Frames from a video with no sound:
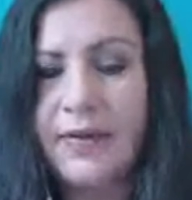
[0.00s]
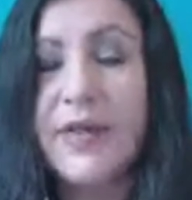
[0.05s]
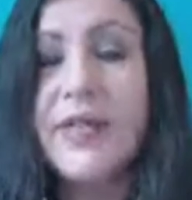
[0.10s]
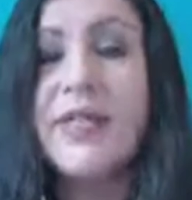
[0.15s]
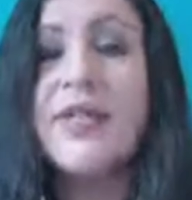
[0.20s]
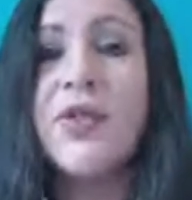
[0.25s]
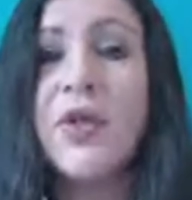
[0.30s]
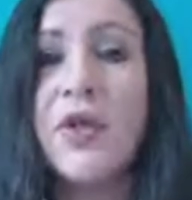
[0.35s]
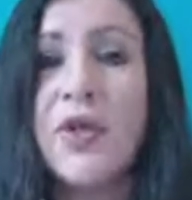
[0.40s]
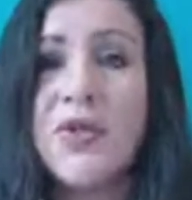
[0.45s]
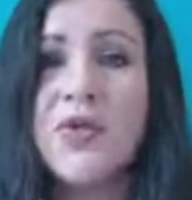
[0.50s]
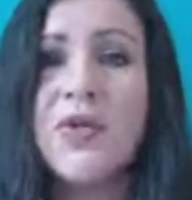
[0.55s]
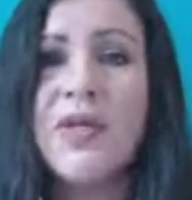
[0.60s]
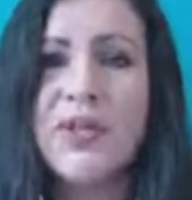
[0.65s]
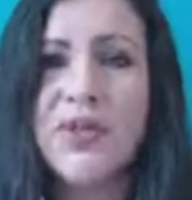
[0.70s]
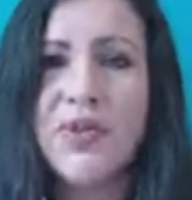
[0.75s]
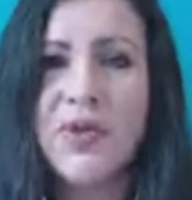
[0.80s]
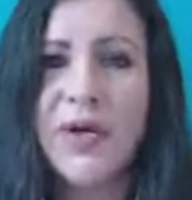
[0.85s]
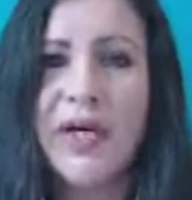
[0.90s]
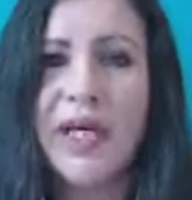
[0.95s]
there is also a
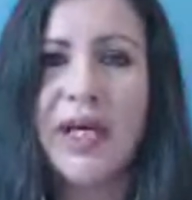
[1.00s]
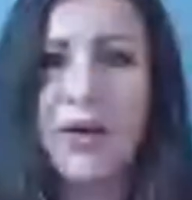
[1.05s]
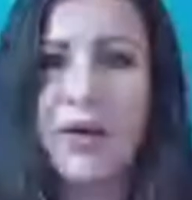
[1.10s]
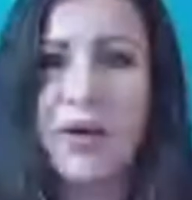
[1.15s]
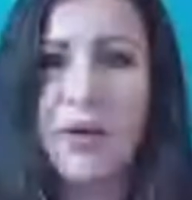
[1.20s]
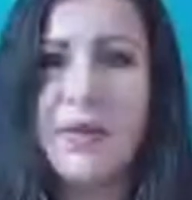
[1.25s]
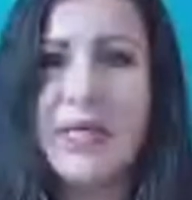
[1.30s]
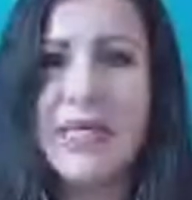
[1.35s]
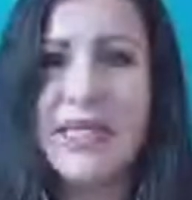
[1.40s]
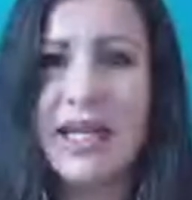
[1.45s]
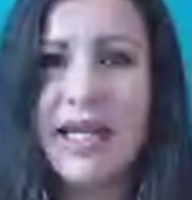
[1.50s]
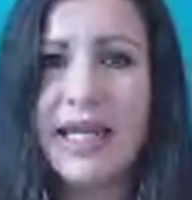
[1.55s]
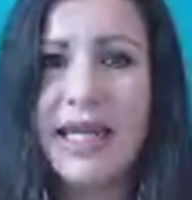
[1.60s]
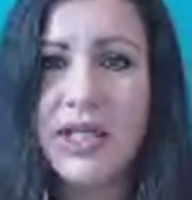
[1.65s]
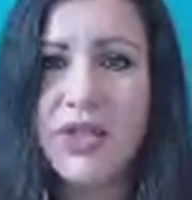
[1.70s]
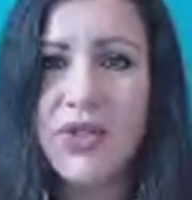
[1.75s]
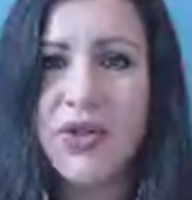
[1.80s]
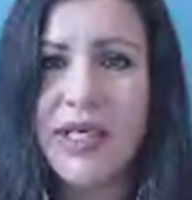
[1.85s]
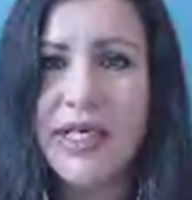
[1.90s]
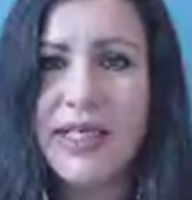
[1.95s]
strong economic
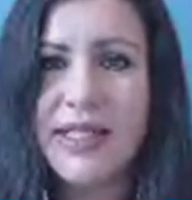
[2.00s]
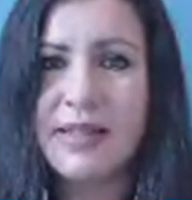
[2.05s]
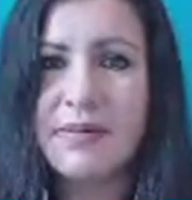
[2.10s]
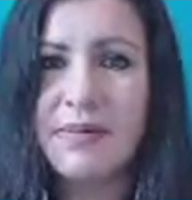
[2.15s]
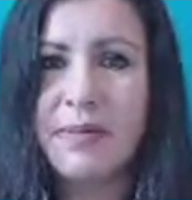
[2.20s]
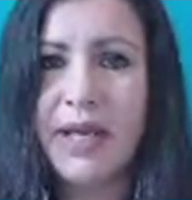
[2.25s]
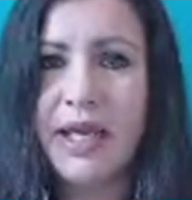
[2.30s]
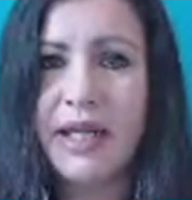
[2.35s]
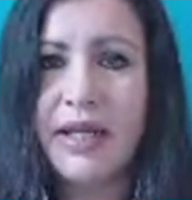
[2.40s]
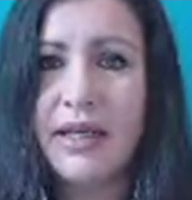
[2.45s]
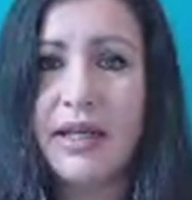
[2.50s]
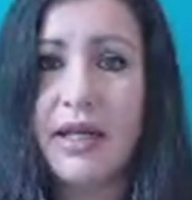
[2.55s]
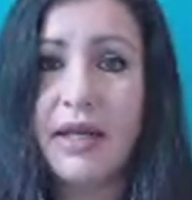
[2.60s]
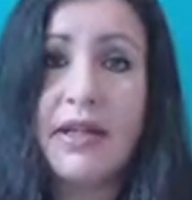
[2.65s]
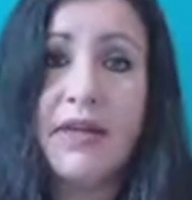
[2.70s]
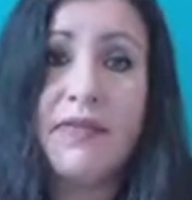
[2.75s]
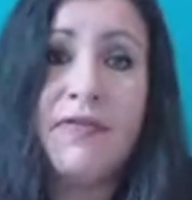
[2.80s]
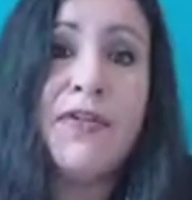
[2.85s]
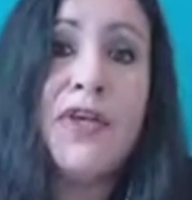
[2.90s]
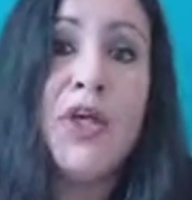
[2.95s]
interest by
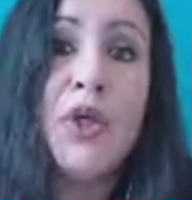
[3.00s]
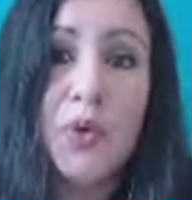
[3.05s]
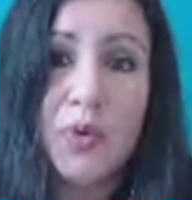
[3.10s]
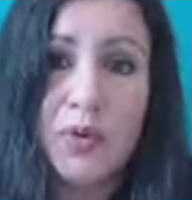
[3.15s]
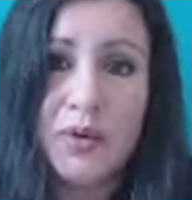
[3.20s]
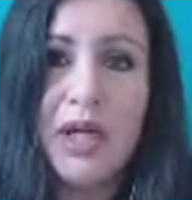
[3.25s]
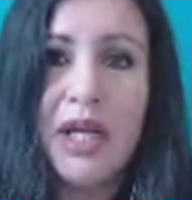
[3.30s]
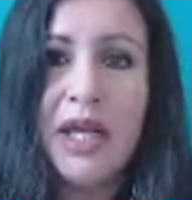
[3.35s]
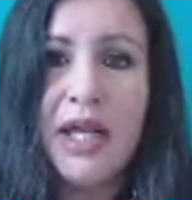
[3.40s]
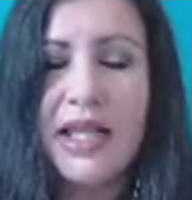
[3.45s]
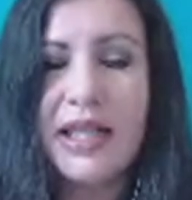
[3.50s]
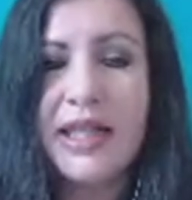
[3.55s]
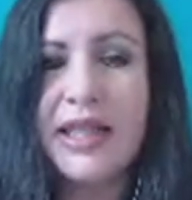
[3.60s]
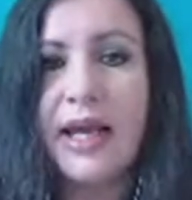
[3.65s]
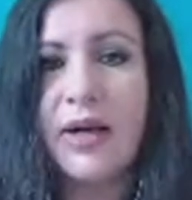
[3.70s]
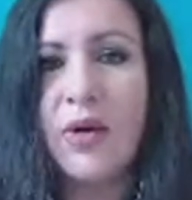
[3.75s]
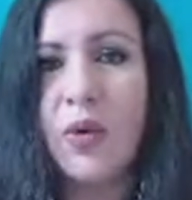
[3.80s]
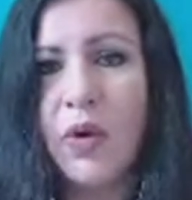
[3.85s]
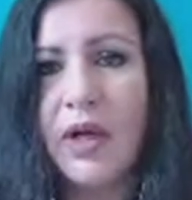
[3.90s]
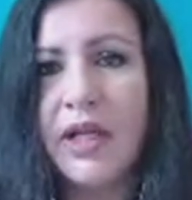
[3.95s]
the few
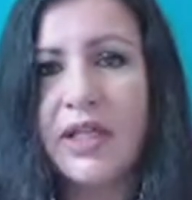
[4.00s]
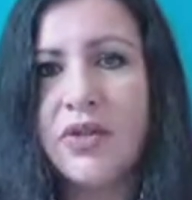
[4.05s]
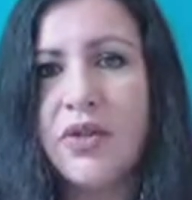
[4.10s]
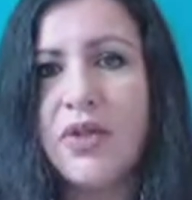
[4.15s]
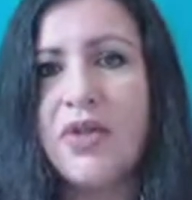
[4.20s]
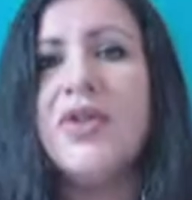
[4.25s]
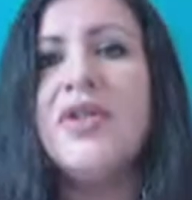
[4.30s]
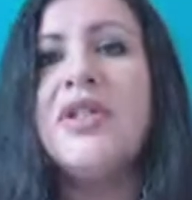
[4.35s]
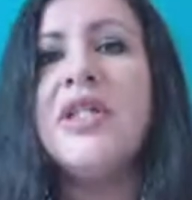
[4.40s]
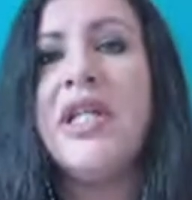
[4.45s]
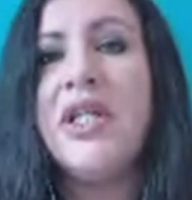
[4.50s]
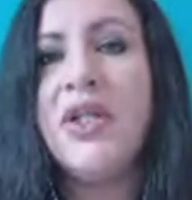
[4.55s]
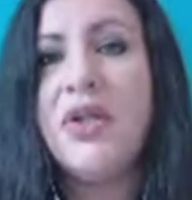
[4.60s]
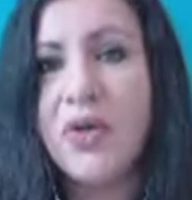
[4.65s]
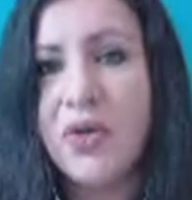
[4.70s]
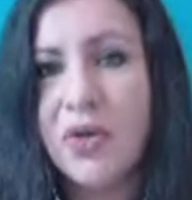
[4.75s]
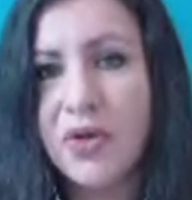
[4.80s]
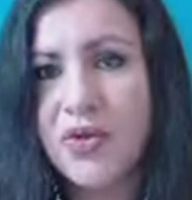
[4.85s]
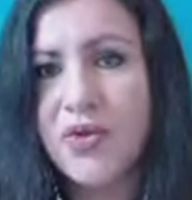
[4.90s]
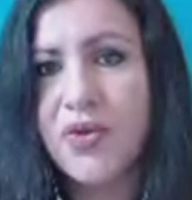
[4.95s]
that want to
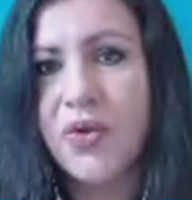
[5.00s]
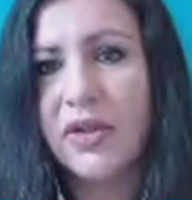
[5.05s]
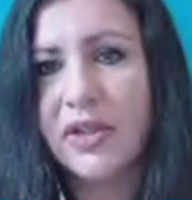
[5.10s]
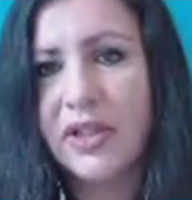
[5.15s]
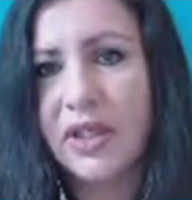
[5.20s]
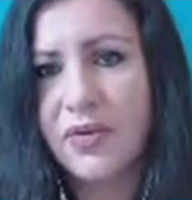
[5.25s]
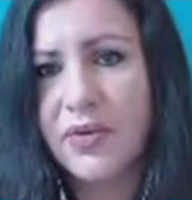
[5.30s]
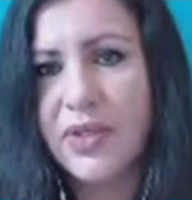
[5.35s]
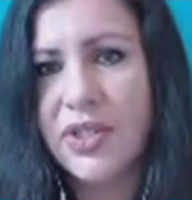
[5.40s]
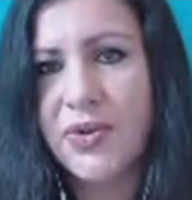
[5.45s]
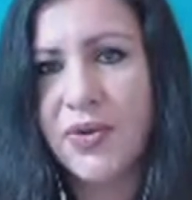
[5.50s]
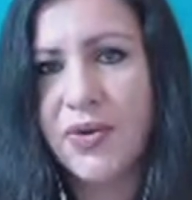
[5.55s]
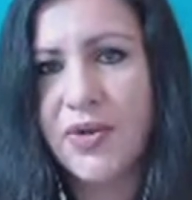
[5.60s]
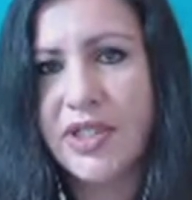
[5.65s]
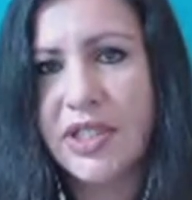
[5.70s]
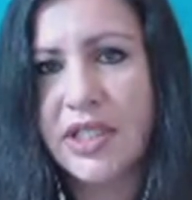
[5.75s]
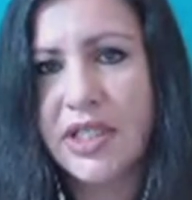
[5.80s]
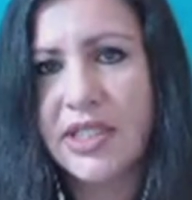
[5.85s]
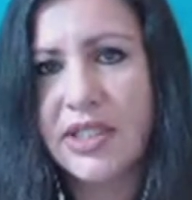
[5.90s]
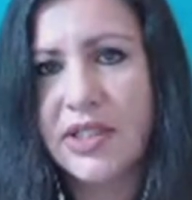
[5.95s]
continue to control the
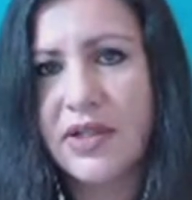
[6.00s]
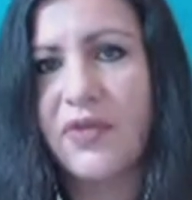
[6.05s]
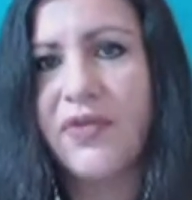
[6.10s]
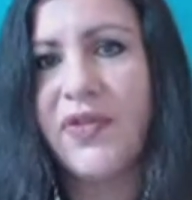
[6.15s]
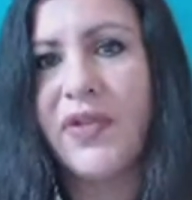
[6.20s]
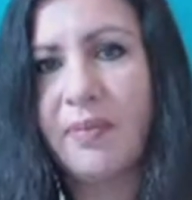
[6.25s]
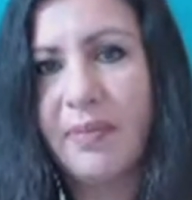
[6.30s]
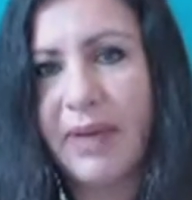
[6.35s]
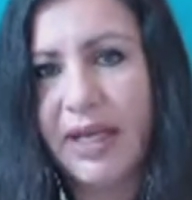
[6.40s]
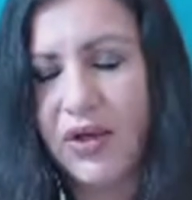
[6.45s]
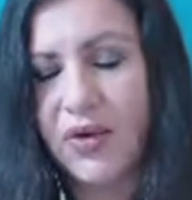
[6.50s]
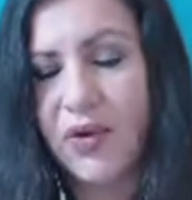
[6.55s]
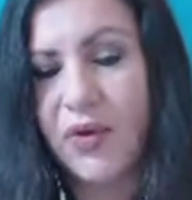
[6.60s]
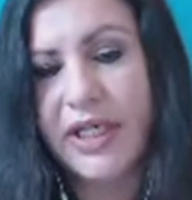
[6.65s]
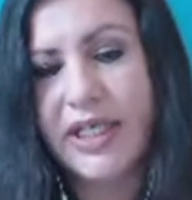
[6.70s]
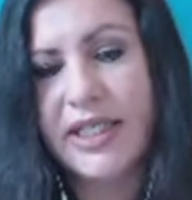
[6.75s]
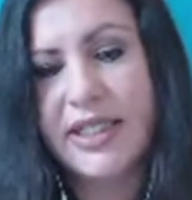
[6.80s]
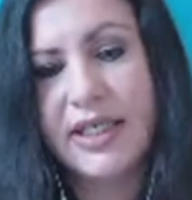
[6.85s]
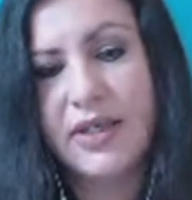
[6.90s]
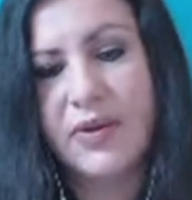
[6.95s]
resources of the
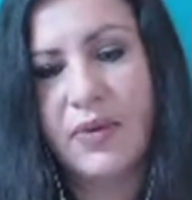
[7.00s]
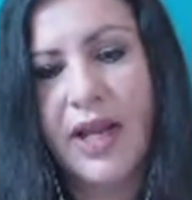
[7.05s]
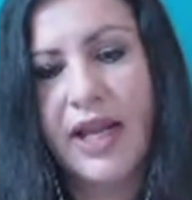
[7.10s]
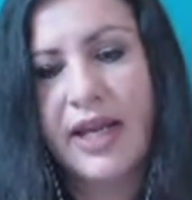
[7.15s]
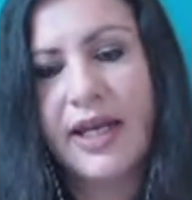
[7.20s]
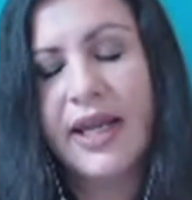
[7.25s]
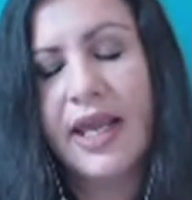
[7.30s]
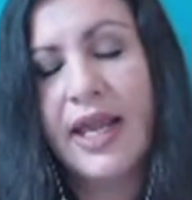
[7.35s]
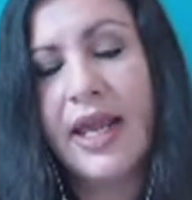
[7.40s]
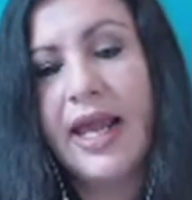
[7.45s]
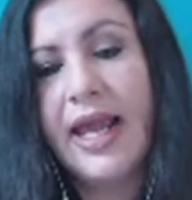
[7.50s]
majority, right?